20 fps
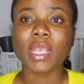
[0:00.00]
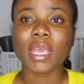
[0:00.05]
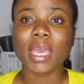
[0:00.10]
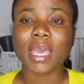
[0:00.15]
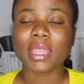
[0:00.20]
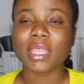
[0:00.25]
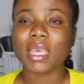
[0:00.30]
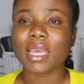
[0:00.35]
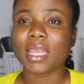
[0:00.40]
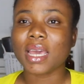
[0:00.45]

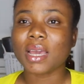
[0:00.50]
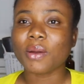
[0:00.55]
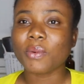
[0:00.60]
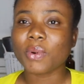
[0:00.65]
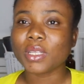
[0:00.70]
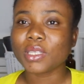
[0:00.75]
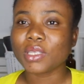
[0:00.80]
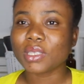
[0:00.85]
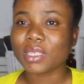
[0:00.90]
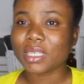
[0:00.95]
And then I
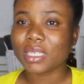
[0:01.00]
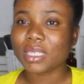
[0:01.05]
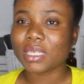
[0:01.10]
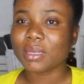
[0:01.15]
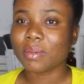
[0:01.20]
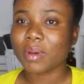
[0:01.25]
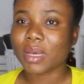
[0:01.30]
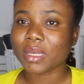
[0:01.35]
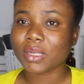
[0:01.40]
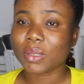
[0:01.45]
went to
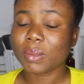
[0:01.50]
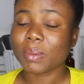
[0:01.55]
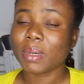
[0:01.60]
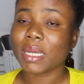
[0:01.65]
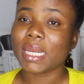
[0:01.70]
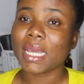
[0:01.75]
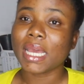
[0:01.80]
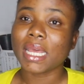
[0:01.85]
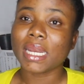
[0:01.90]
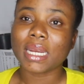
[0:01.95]
TJ Maxx with
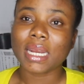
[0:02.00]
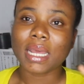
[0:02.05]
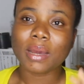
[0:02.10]
my dad and I